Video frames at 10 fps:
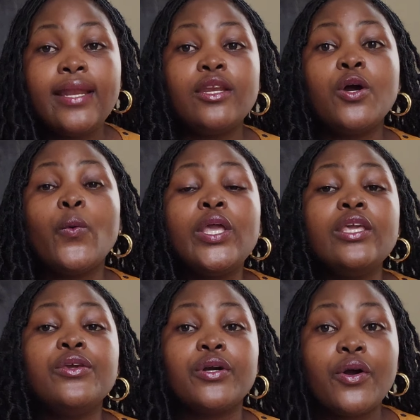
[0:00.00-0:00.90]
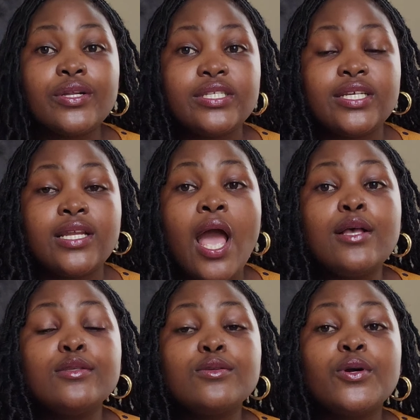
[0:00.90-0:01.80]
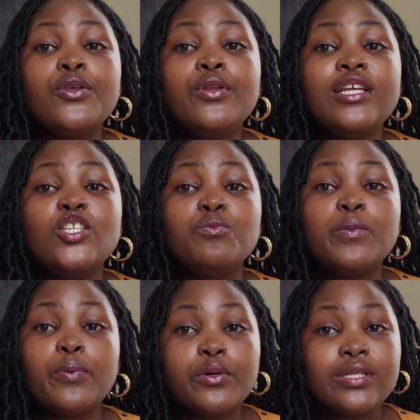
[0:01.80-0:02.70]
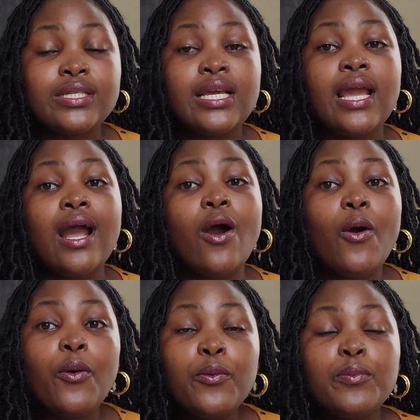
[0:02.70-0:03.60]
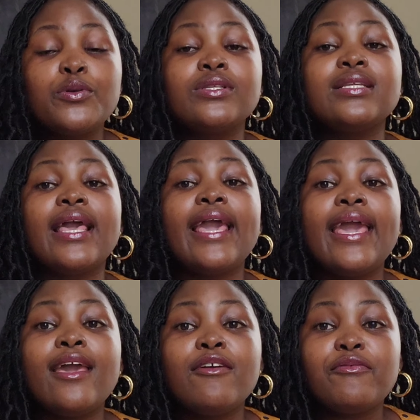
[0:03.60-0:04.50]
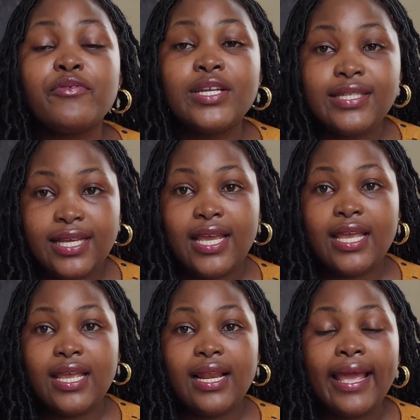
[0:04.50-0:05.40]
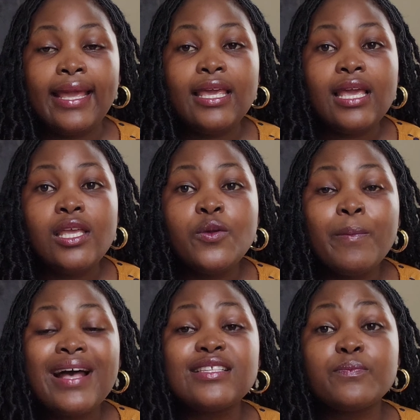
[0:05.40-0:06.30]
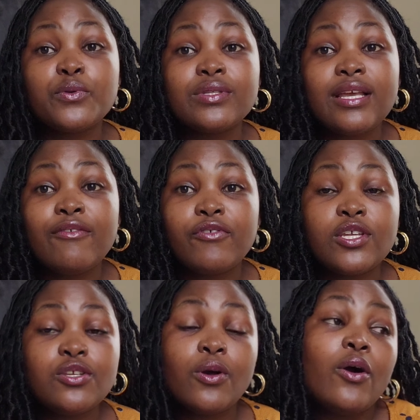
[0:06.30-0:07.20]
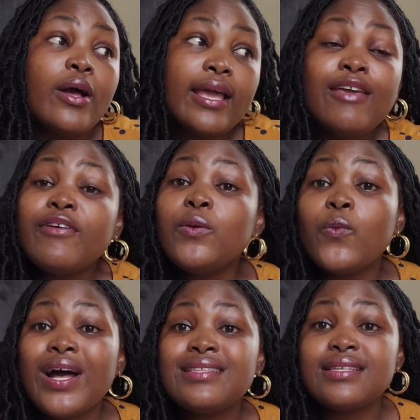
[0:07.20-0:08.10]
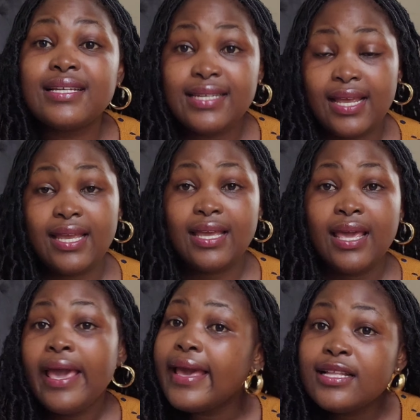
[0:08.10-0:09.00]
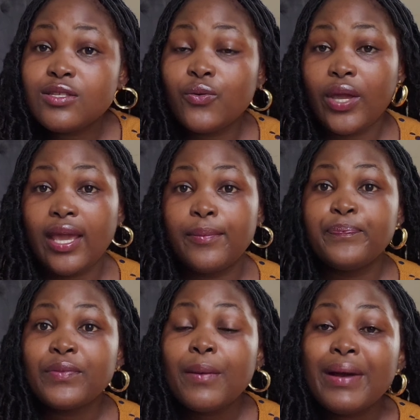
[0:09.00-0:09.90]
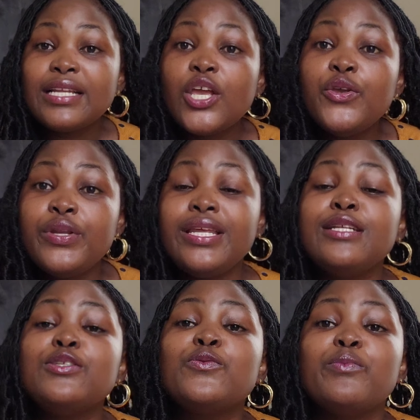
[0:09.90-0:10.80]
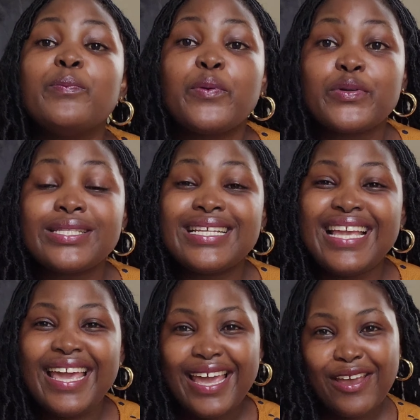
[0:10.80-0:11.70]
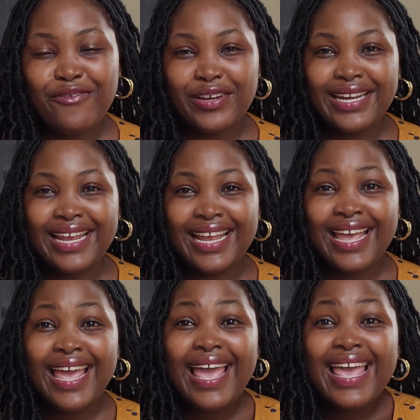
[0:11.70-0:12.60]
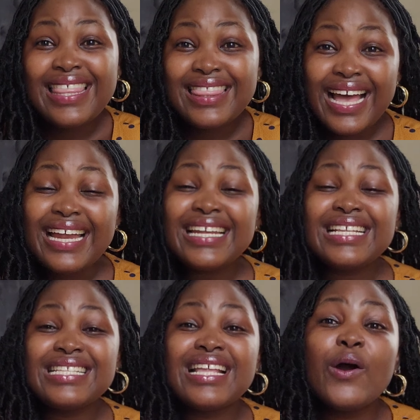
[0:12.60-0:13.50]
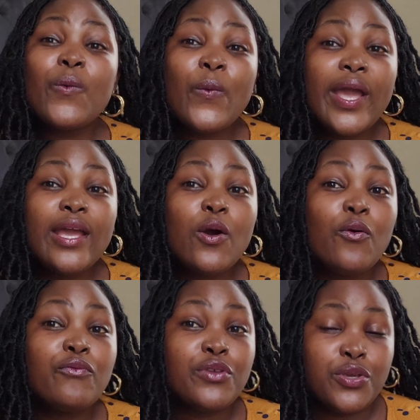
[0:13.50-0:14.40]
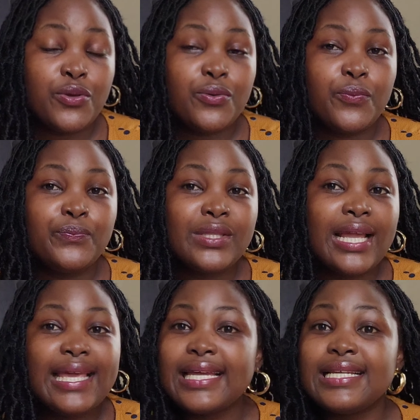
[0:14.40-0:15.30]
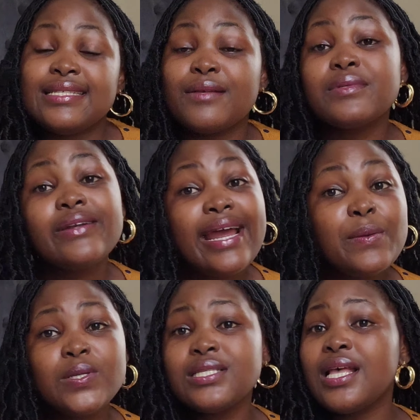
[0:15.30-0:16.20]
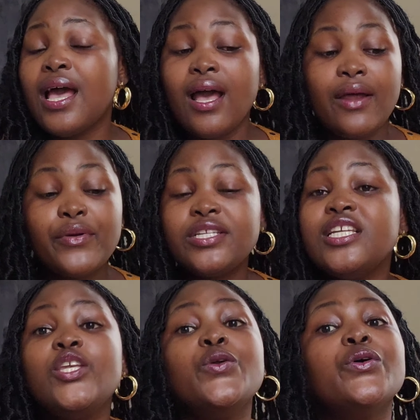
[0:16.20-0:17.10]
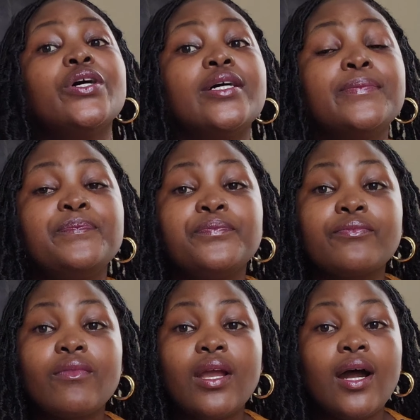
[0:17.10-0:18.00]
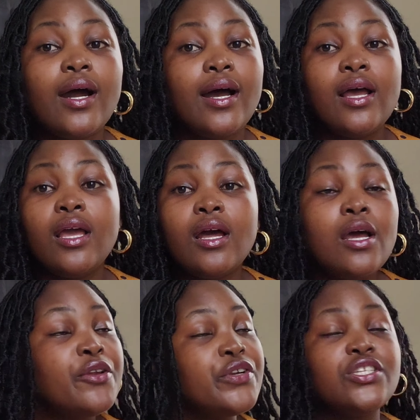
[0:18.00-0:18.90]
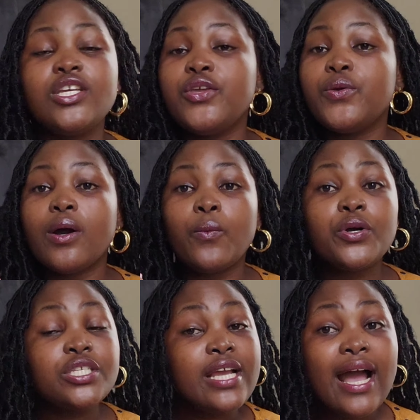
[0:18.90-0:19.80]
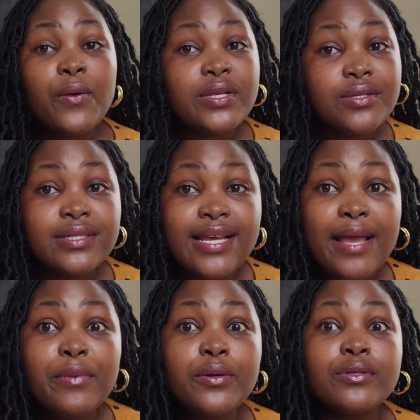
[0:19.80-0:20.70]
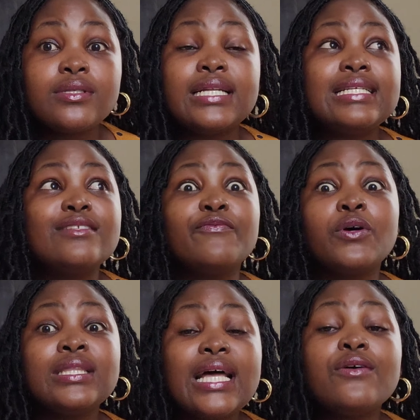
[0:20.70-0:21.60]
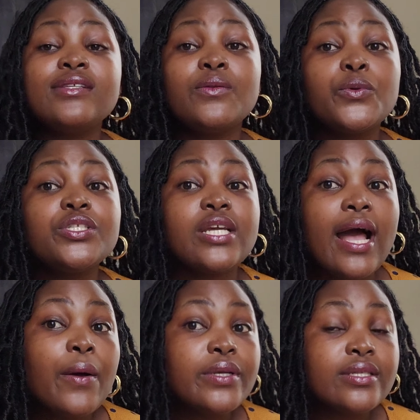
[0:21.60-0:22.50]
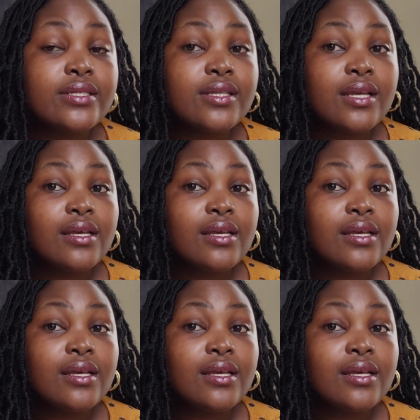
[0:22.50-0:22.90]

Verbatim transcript: and knowing your content so you need to be posting almost every day like you must post a video even once a day it's okay but you need to be posting every day and that is a way of you getting subscribers, reaching your uh, reaching your watching hours on time because it is 4,000 watching hours.